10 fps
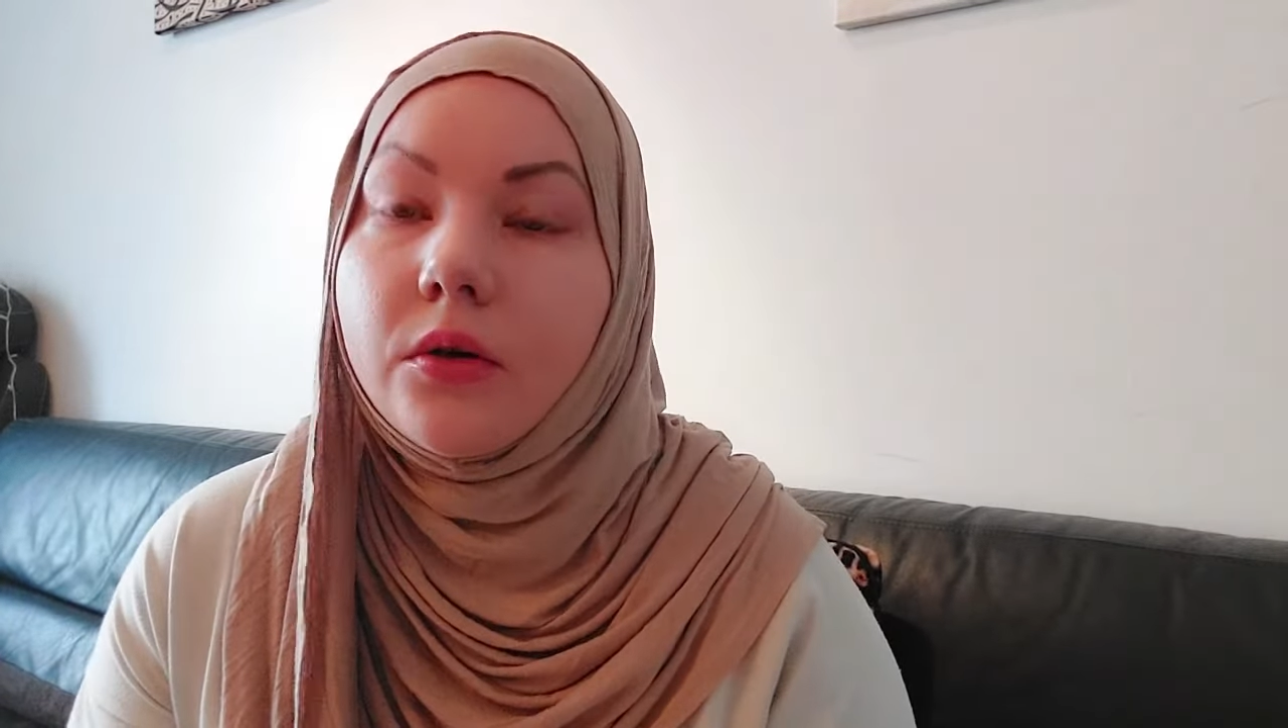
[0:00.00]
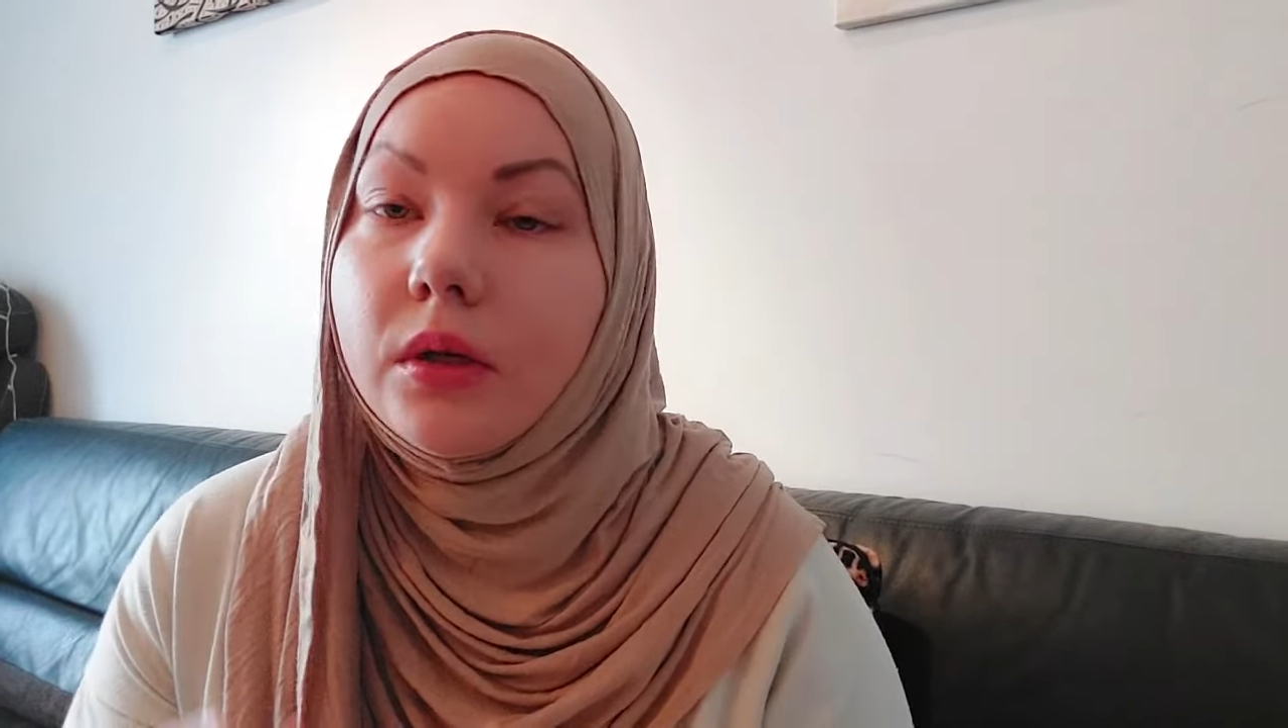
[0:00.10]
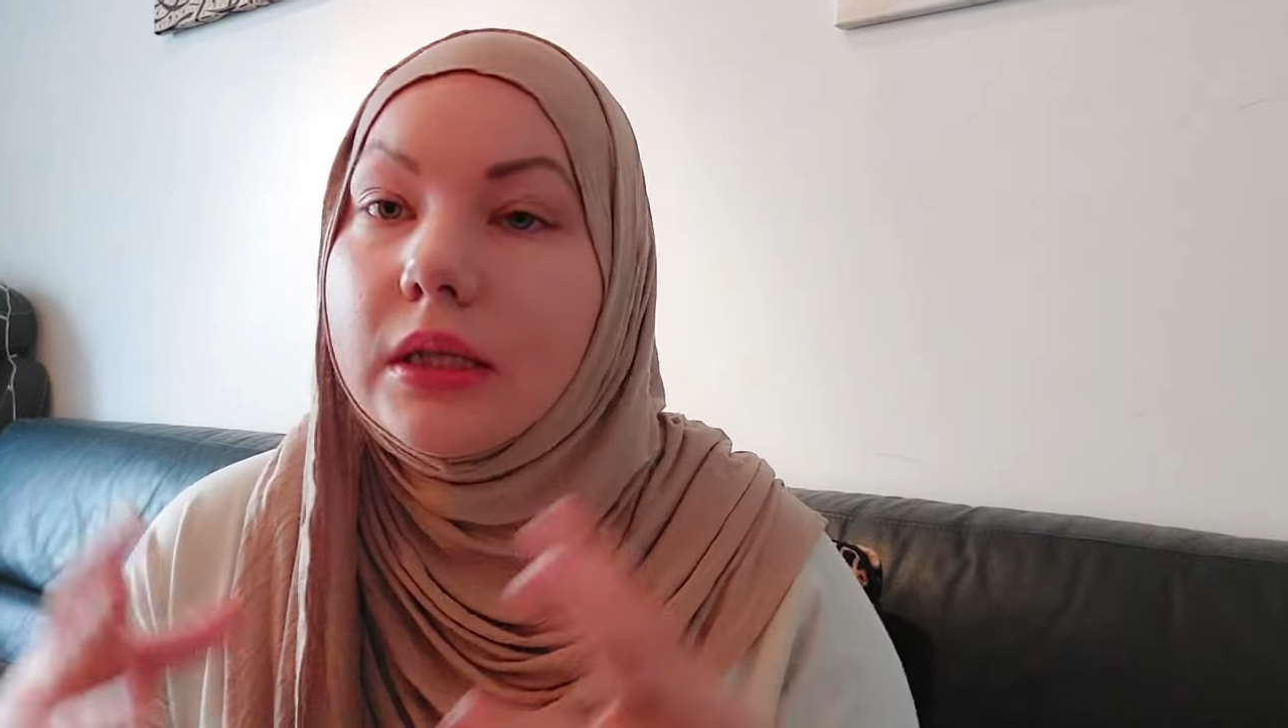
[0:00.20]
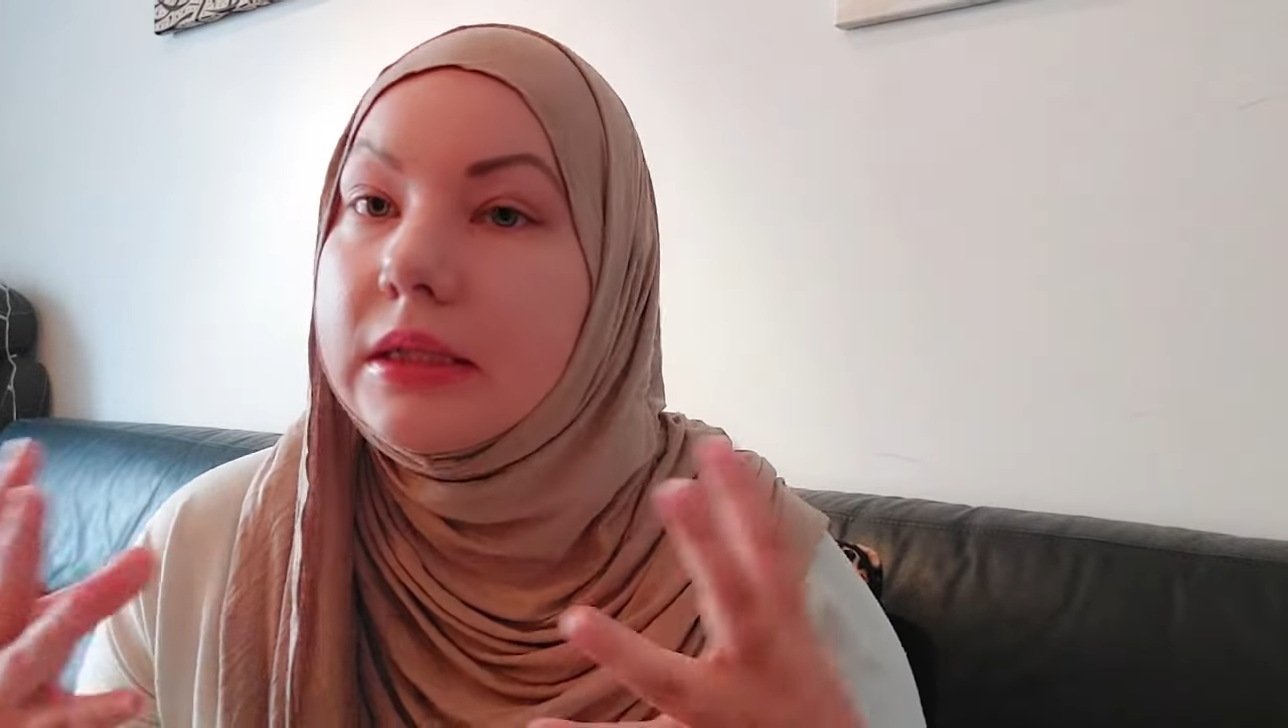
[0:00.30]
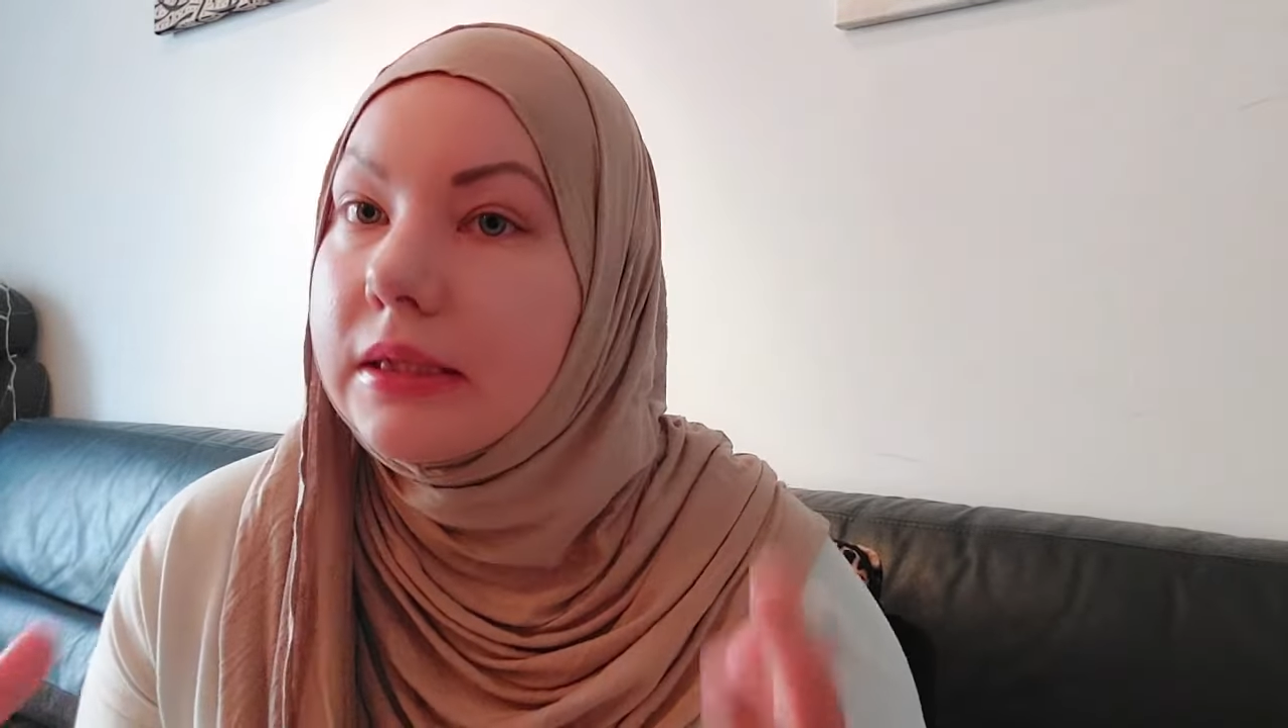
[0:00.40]

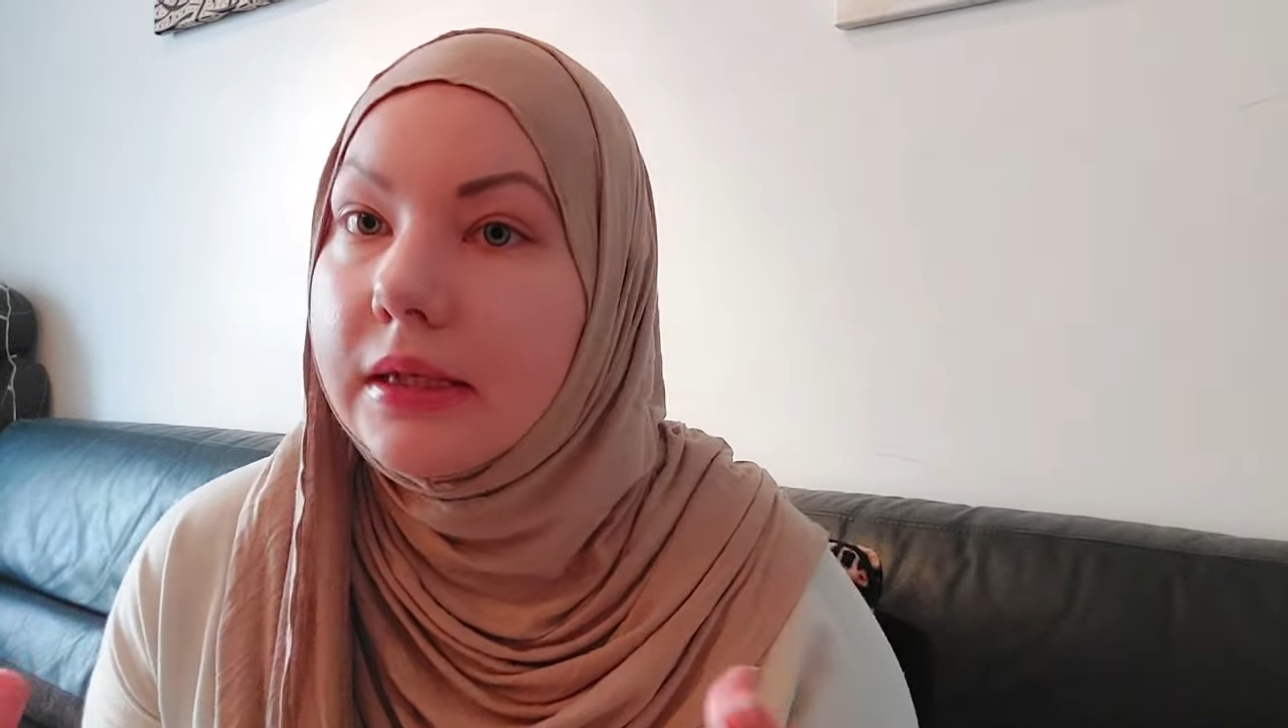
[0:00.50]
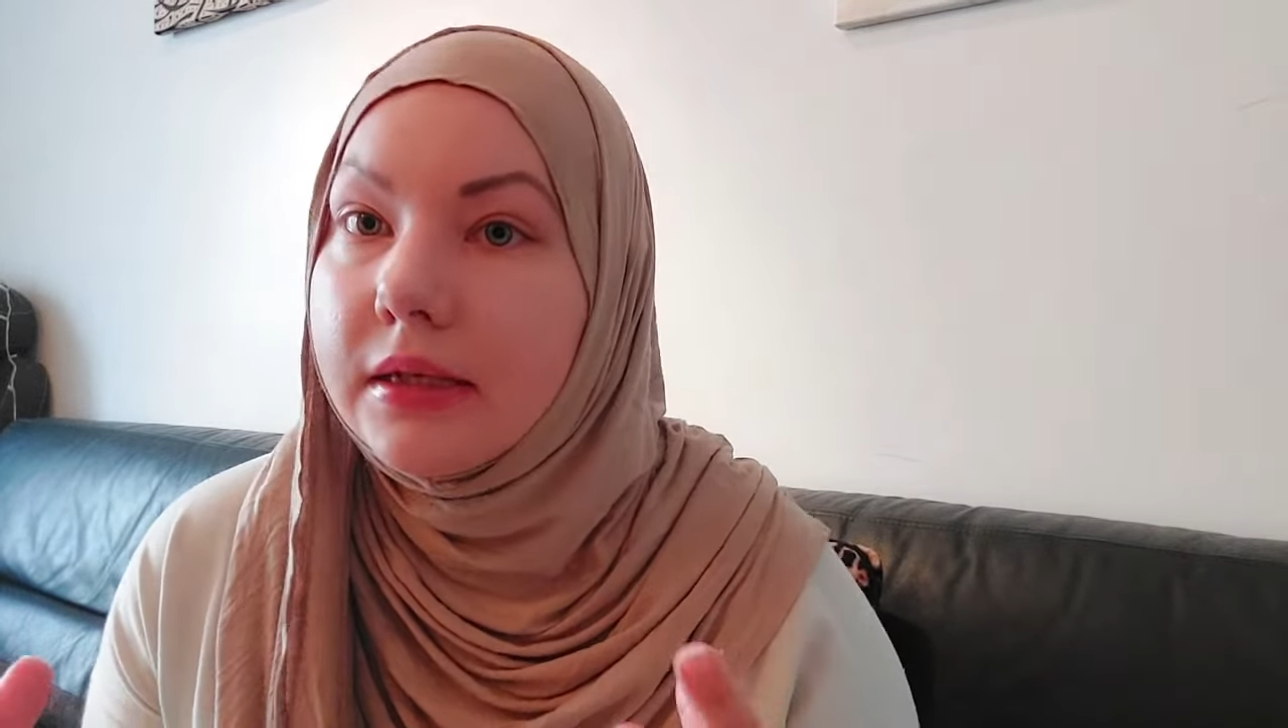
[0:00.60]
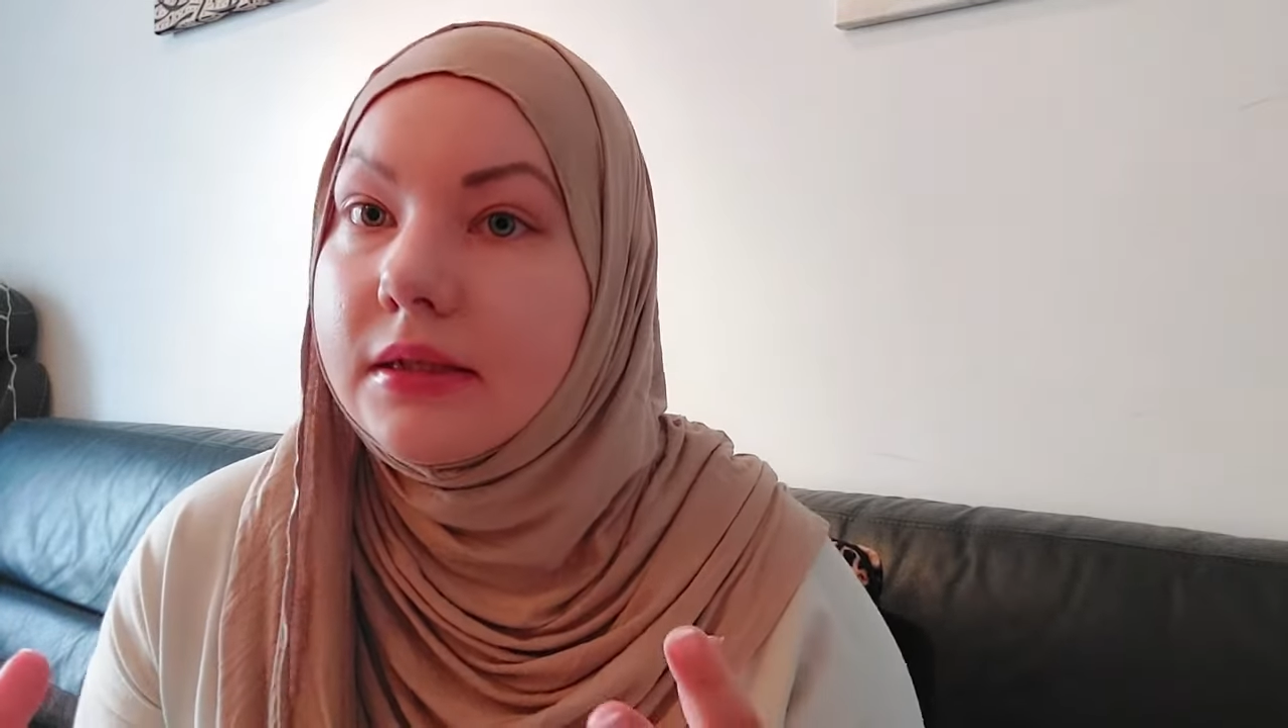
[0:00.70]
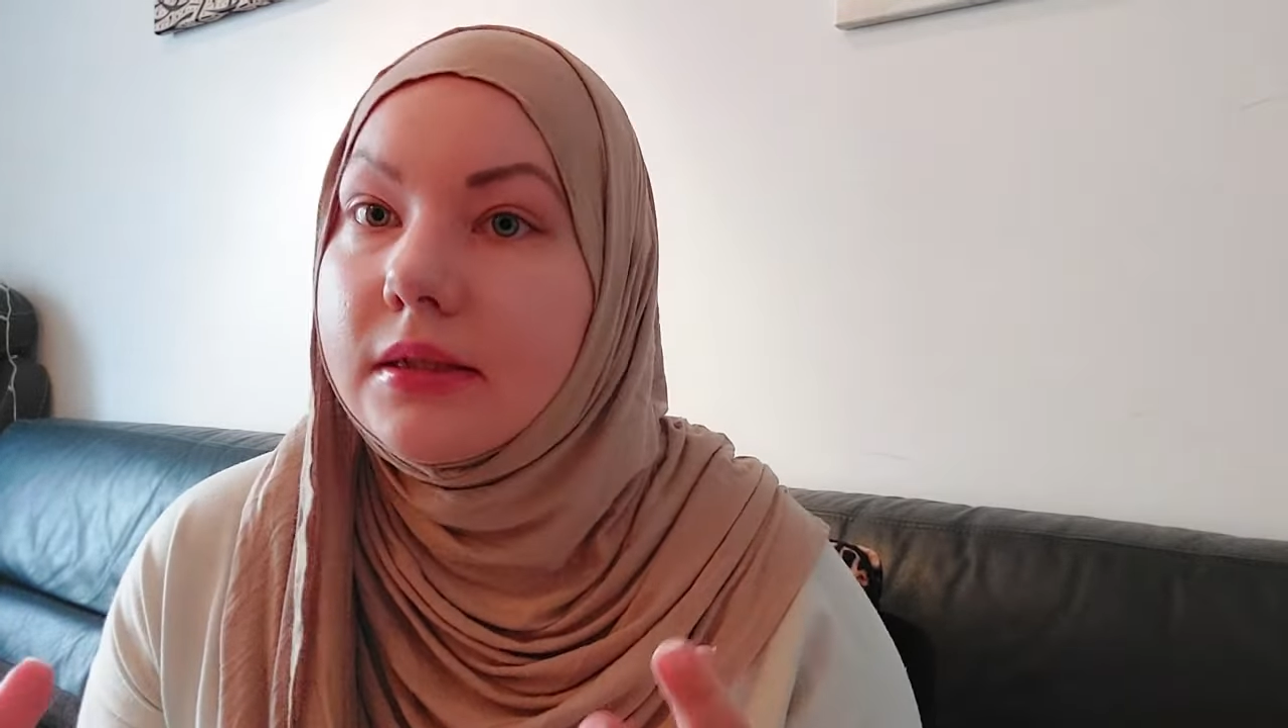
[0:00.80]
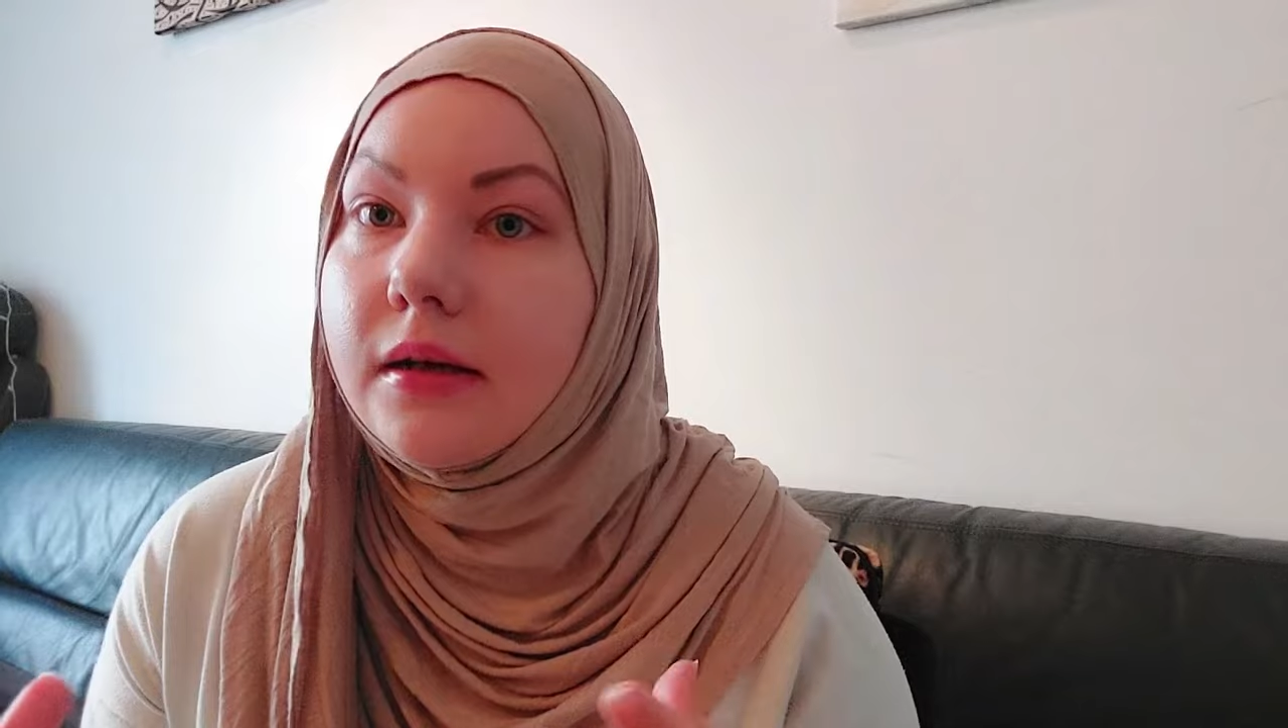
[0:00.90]
All these
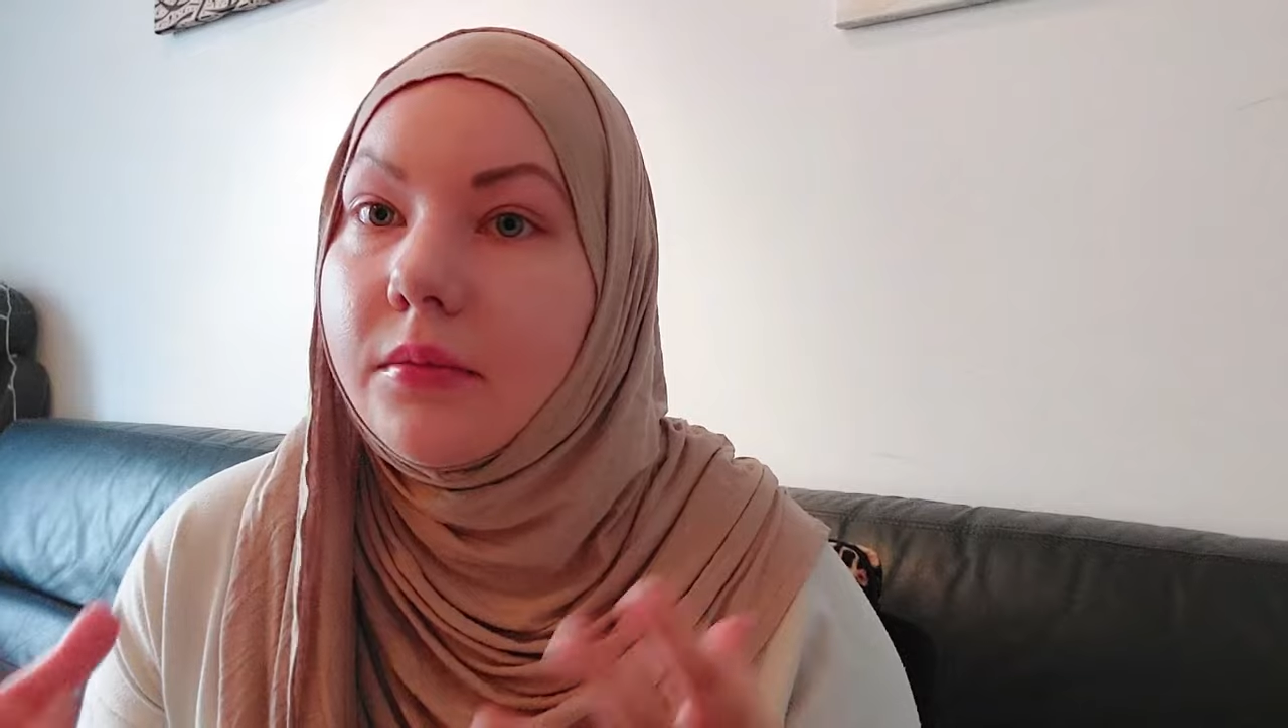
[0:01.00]
things